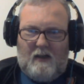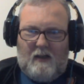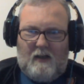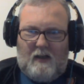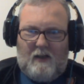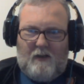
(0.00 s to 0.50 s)

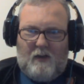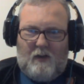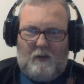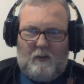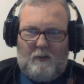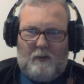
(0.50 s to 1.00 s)
I thought
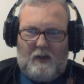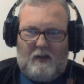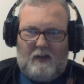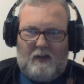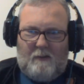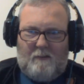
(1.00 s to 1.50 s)
it would be
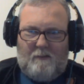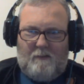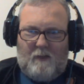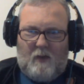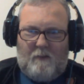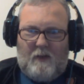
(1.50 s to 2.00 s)
kind of
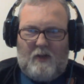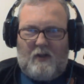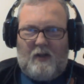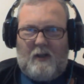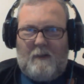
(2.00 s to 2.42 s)
obvious.